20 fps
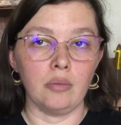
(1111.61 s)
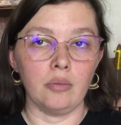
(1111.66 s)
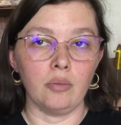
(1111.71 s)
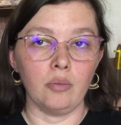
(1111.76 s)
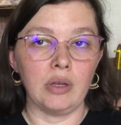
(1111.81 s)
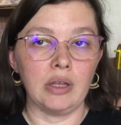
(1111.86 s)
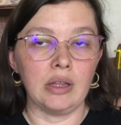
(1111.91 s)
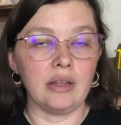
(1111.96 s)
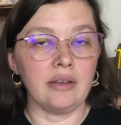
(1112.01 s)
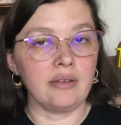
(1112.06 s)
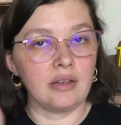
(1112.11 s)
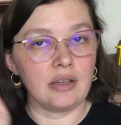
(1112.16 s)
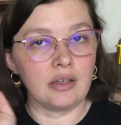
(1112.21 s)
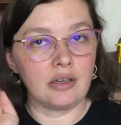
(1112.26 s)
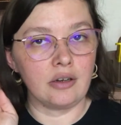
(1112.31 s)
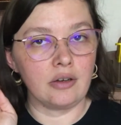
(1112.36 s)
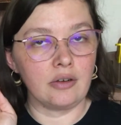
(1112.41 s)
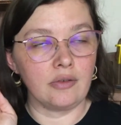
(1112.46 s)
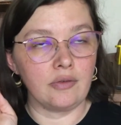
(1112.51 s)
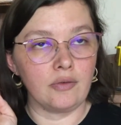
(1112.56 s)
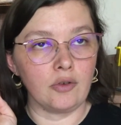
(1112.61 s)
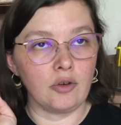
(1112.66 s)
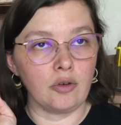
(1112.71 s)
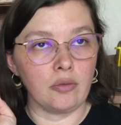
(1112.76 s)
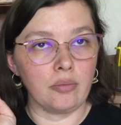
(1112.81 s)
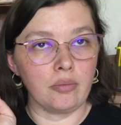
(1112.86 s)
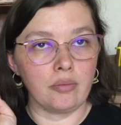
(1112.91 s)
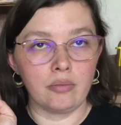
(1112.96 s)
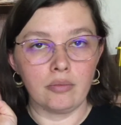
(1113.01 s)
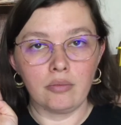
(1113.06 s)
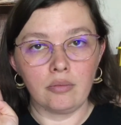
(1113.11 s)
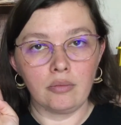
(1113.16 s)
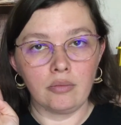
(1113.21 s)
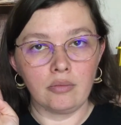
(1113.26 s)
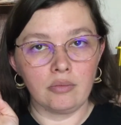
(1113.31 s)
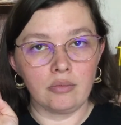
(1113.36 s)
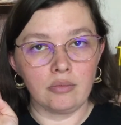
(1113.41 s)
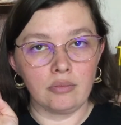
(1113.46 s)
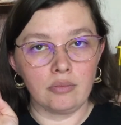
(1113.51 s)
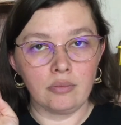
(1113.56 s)
We listened for
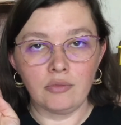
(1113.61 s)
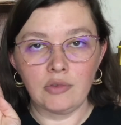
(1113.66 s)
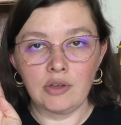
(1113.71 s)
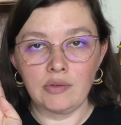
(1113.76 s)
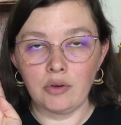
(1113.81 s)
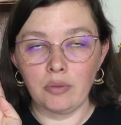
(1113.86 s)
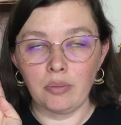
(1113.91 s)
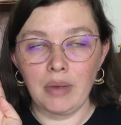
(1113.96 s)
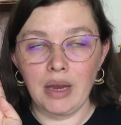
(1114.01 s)
different